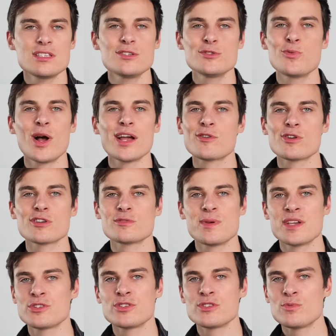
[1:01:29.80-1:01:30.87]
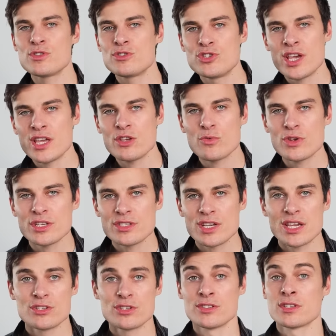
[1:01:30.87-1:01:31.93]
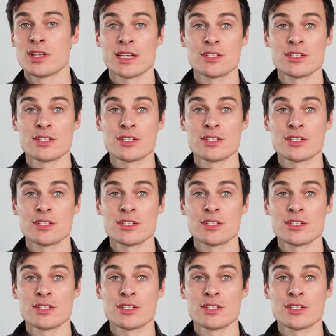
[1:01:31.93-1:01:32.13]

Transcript: This is why crossbenchers with genuine intentions